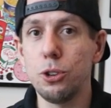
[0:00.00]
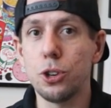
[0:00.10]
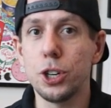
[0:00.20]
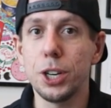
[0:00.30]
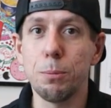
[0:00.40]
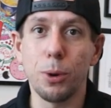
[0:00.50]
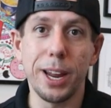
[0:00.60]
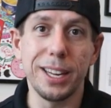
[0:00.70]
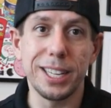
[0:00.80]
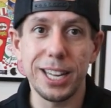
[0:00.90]
nutrition
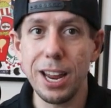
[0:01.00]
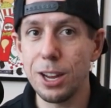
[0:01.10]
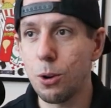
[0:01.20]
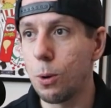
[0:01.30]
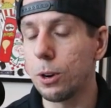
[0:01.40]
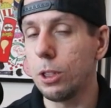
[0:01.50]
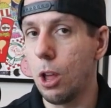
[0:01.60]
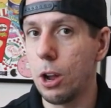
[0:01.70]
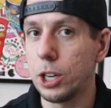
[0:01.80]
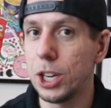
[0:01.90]
brand Cellucor
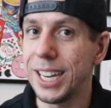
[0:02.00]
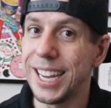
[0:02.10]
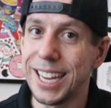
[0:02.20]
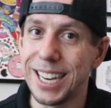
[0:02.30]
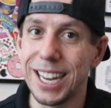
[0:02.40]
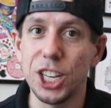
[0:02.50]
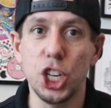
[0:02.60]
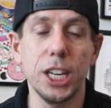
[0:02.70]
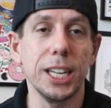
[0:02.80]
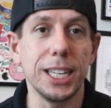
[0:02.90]
launched in
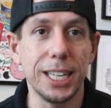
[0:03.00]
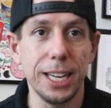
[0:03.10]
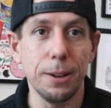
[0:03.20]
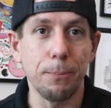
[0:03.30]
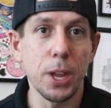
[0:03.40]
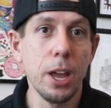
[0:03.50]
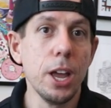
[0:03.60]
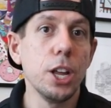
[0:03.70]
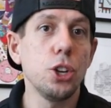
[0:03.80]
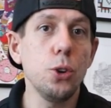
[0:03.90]
GNC.
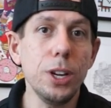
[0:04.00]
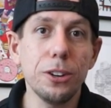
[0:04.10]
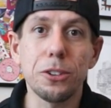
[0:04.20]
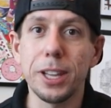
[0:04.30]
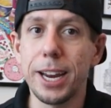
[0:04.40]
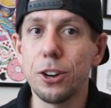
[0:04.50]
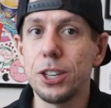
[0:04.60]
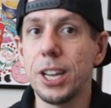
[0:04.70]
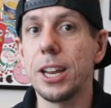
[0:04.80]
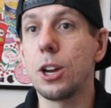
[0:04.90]
Two years later,
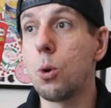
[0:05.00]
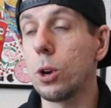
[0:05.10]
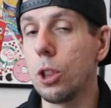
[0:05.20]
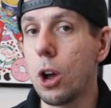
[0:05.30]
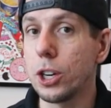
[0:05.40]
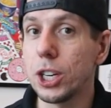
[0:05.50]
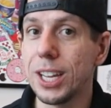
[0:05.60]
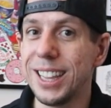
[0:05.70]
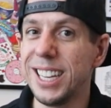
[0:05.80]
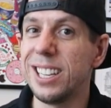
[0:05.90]
Cellucor launched
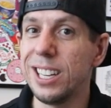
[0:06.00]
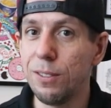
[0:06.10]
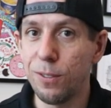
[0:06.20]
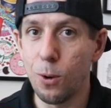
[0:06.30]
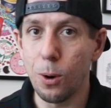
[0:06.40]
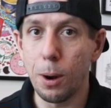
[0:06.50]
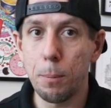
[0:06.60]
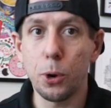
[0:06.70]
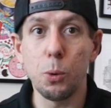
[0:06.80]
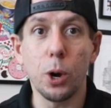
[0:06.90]
the C4
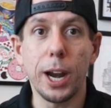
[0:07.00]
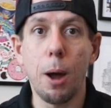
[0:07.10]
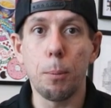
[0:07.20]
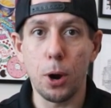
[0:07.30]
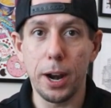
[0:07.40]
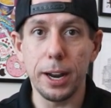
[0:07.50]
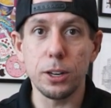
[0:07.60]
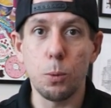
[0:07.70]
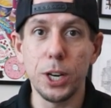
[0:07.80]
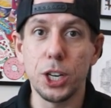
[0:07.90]
pre workout
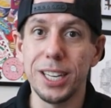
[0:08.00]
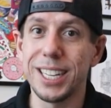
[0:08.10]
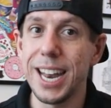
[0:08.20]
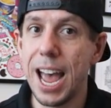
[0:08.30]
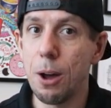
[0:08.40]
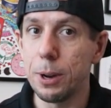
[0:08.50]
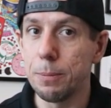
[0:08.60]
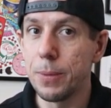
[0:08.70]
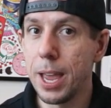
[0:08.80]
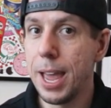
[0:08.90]
product, which is now
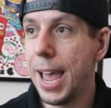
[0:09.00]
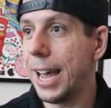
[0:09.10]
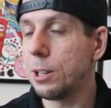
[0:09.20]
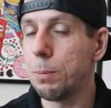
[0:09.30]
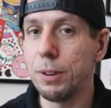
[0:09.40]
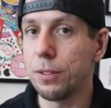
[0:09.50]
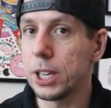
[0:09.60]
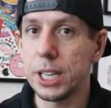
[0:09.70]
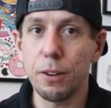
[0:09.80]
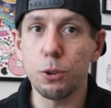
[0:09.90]
and has been for
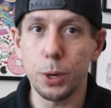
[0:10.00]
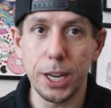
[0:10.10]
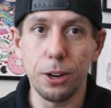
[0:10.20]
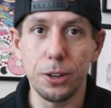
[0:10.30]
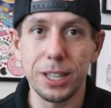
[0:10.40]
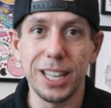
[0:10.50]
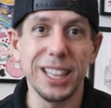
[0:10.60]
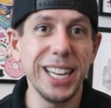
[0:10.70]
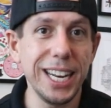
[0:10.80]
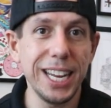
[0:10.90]
several years the
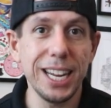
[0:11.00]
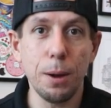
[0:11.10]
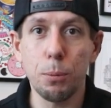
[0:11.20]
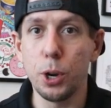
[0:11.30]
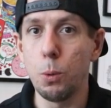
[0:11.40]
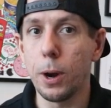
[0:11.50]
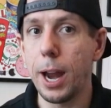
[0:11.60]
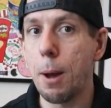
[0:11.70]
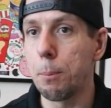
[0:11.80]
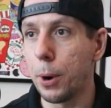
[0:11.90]
leading pre
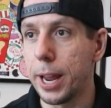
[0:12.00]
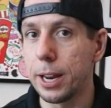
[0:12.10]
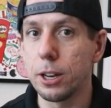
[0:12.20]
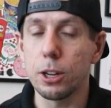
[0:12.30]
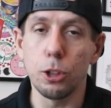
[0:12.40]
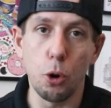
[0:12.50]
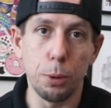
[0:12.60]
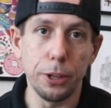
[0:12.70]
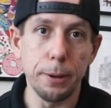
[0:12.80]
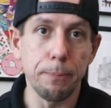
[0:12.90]
workout brand
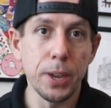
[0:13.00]
globally.